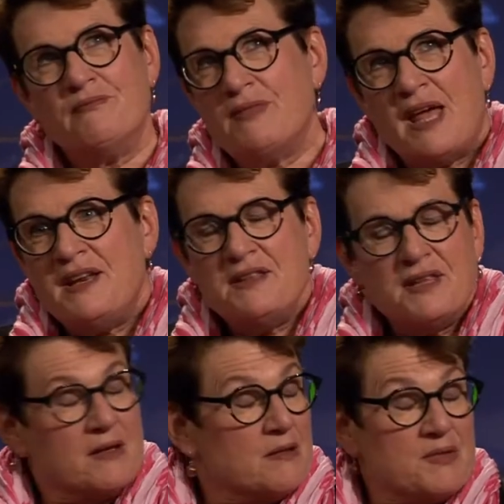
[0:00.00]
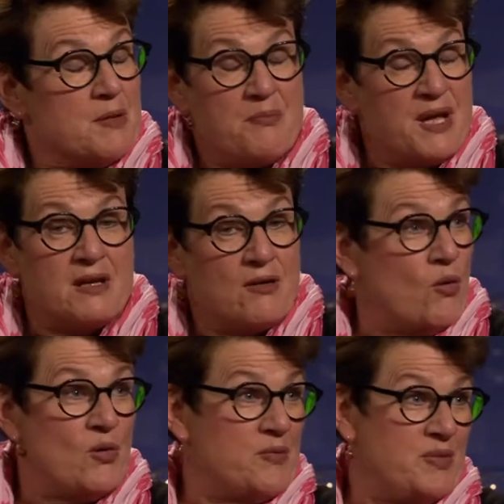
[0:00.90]
anything,
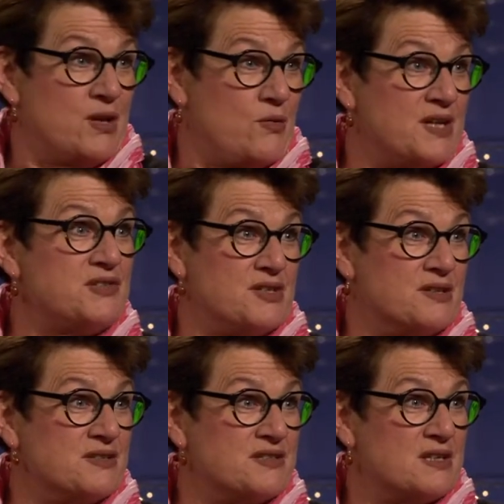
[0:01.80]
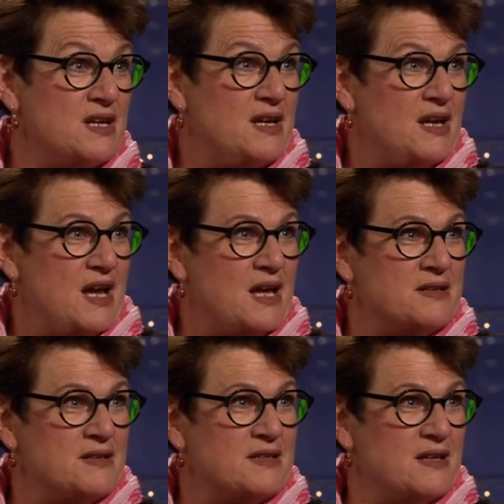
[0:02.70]
all the big questions.
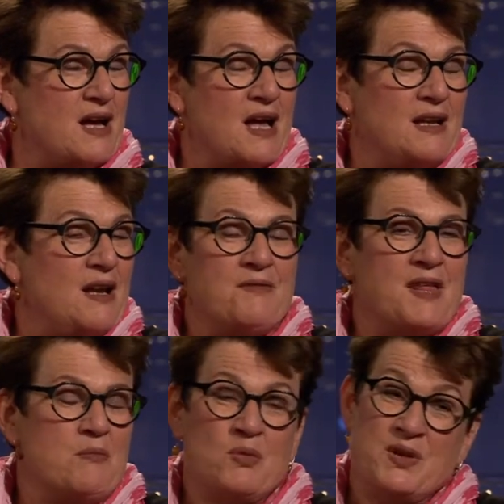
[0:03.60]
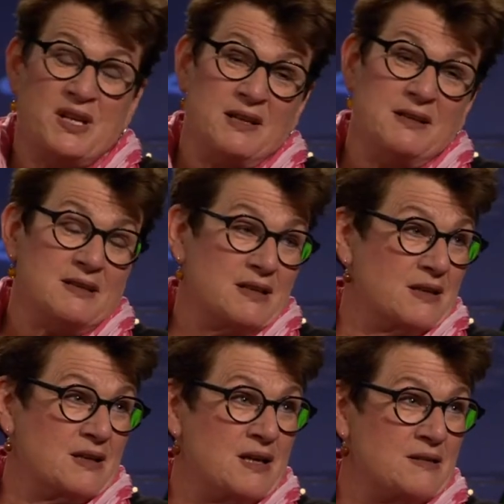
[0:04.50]
And I love that more than
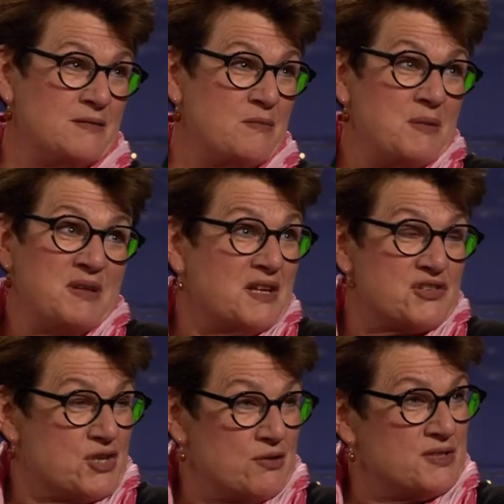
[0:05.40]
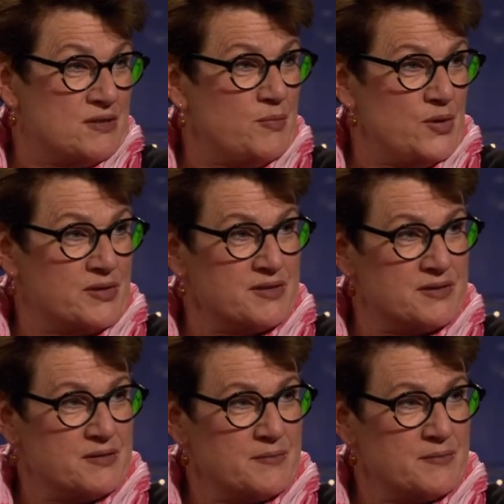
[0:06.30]
anything. And maybe that shows in the books.